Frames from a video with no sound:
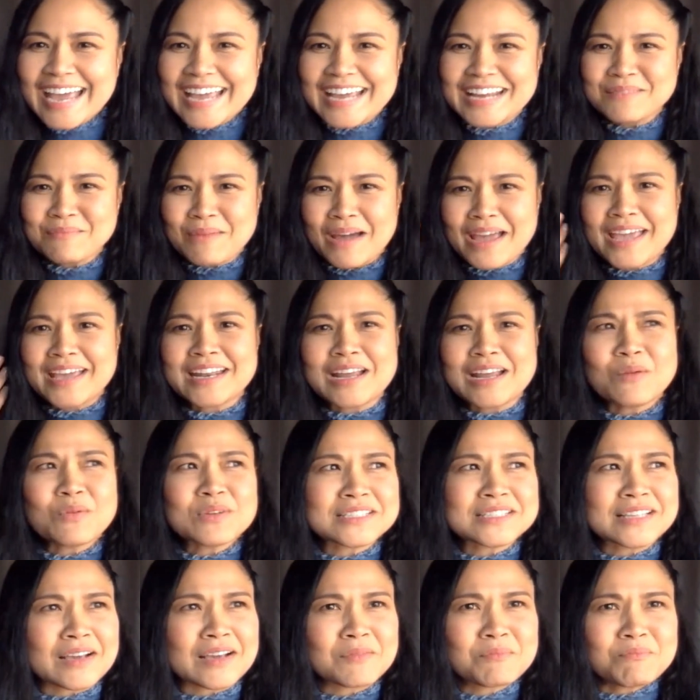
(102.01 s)
In my head, I
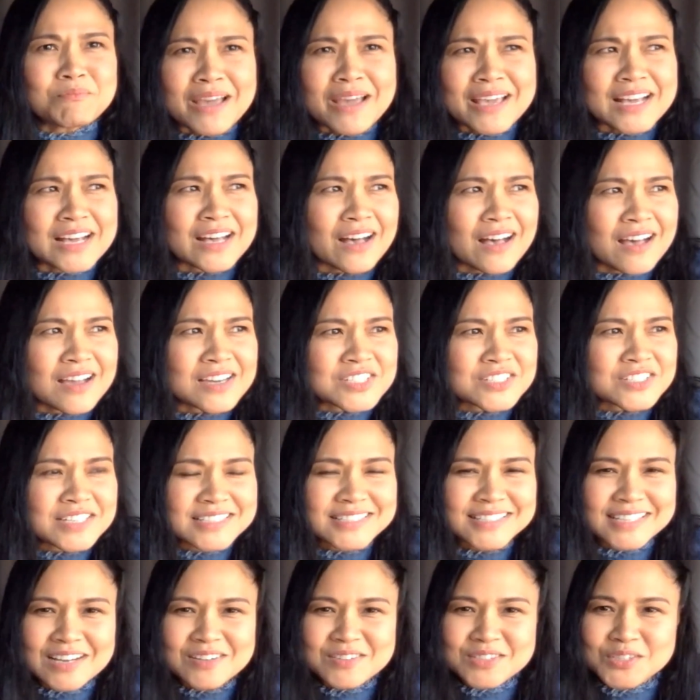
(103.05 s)
was like, "My gosh,
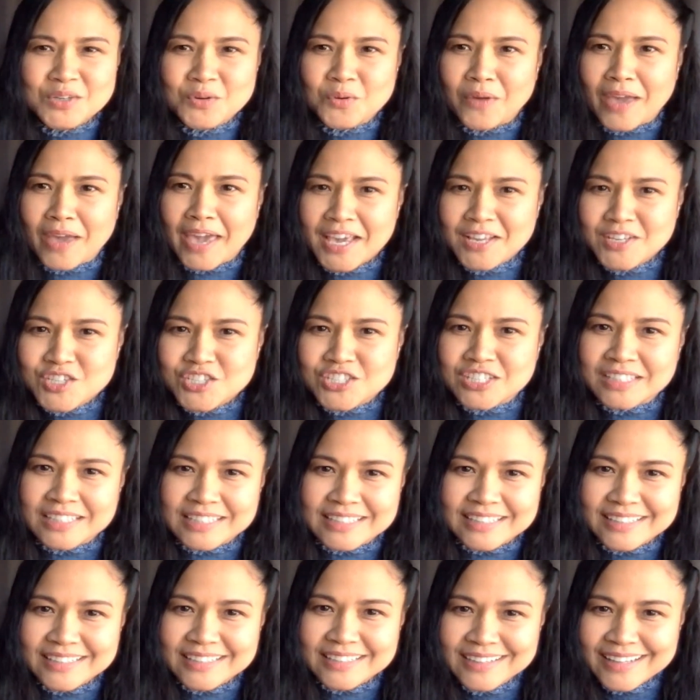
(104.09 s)
that sounds so
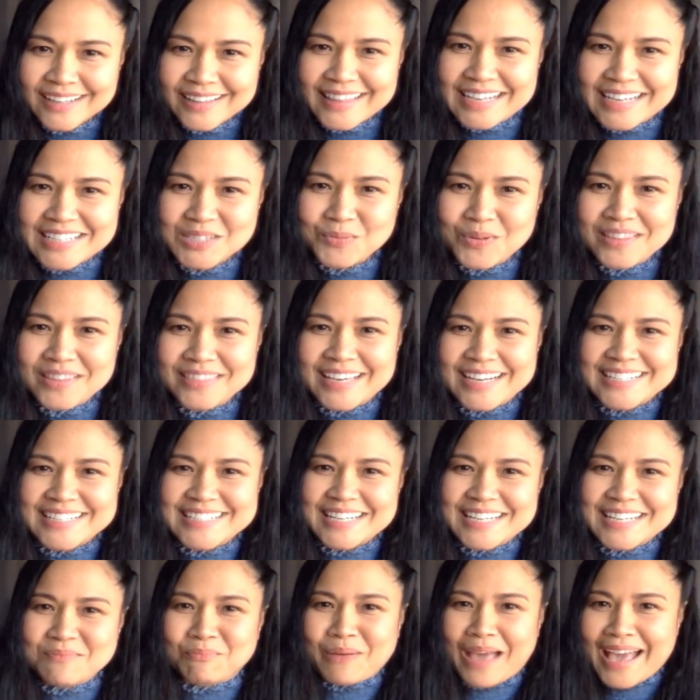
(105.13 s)
ancient." Right. That's what they
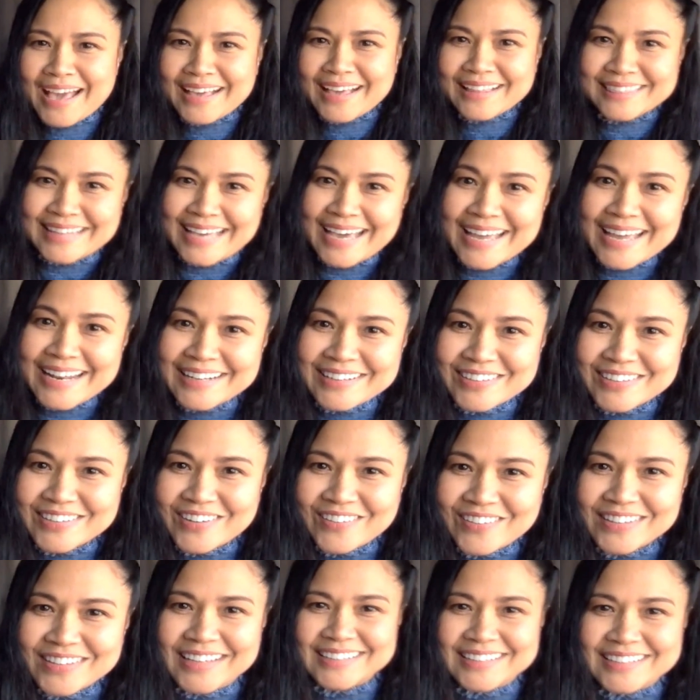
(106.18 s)
did back then. You
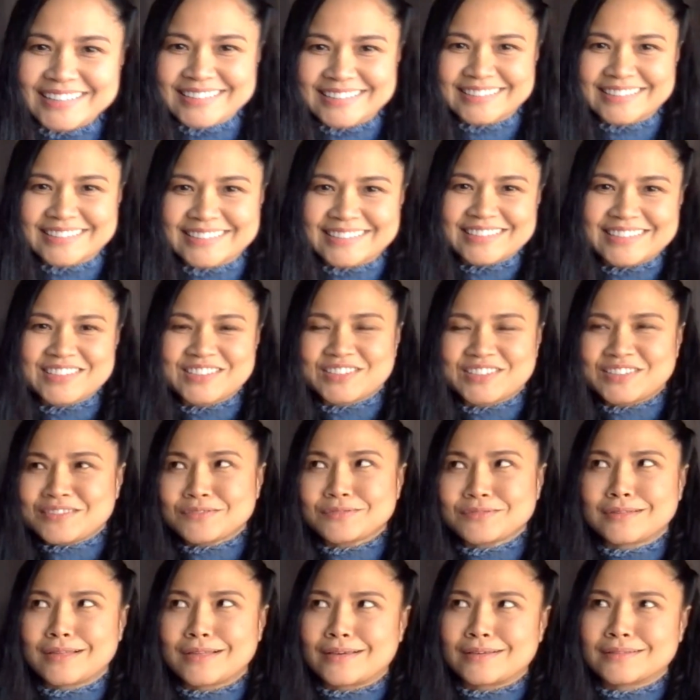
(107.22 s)
know, like it's,
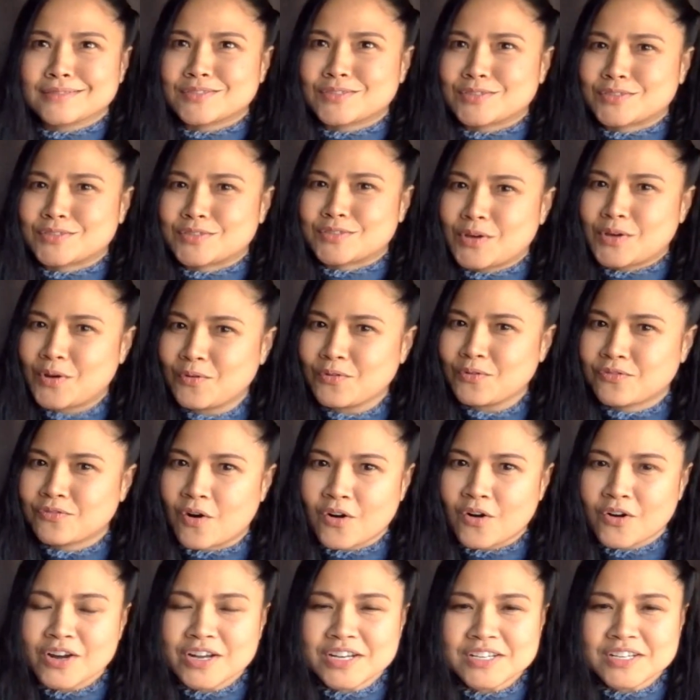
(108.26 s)
it's like so
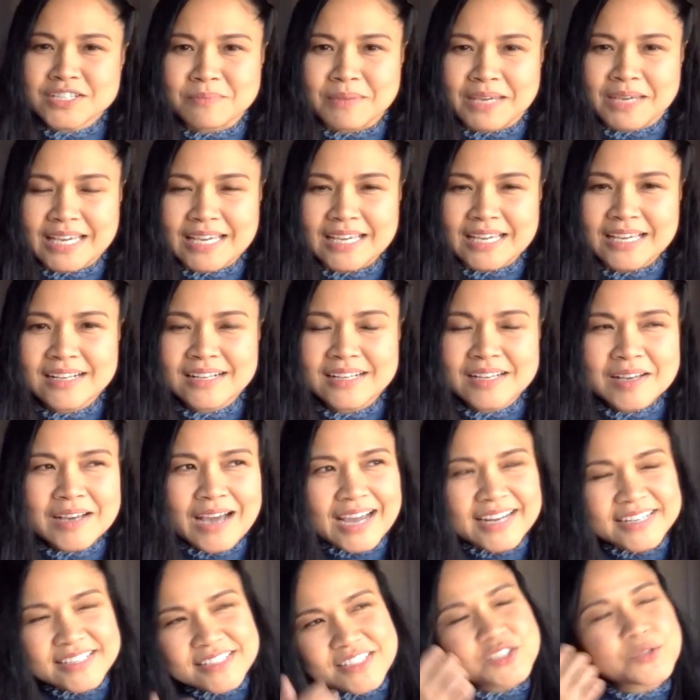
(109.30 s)
foreign to me. Yeah.
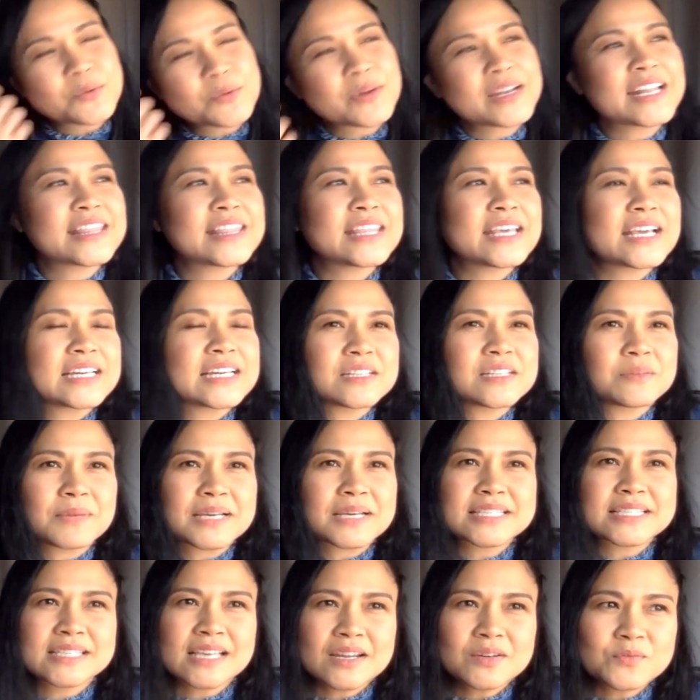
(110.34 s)
I didn't do anything until
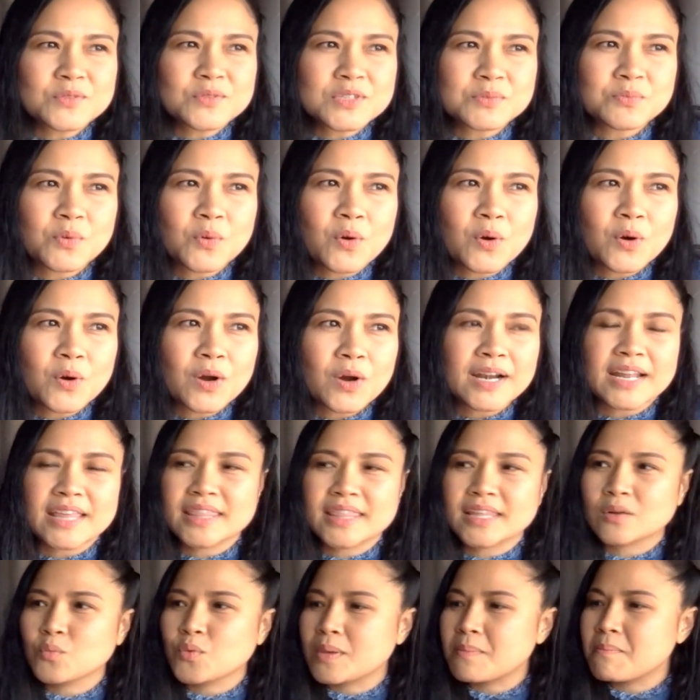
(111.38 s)
my son was born,
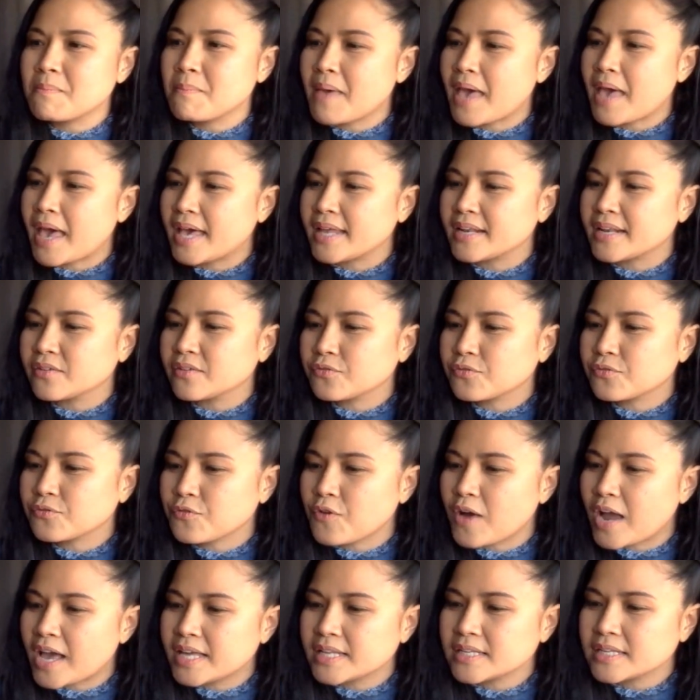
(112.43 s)
and then we met a
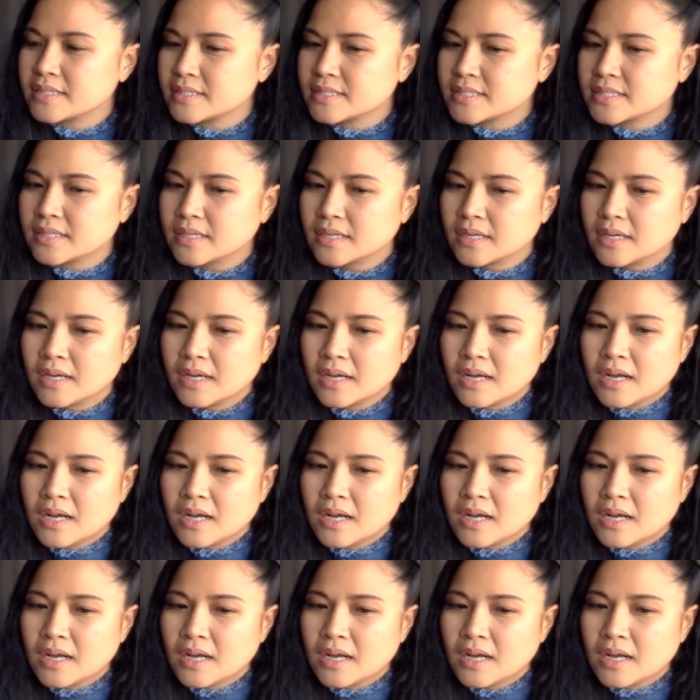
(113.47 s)
friend